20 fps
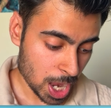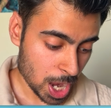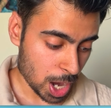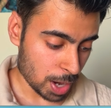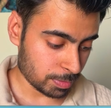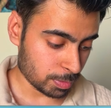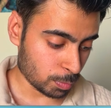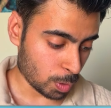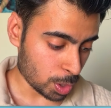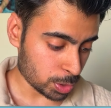
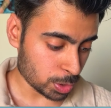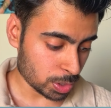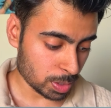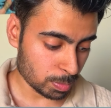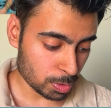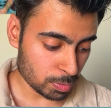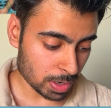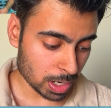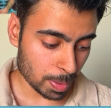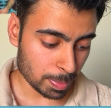If you want to
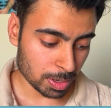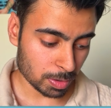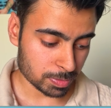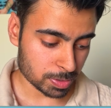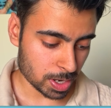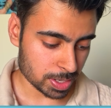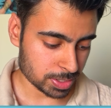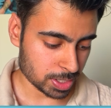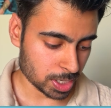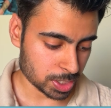remove a couple of
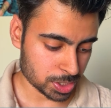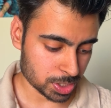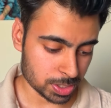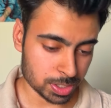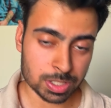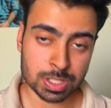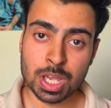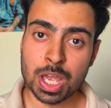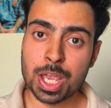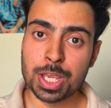
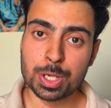transactions,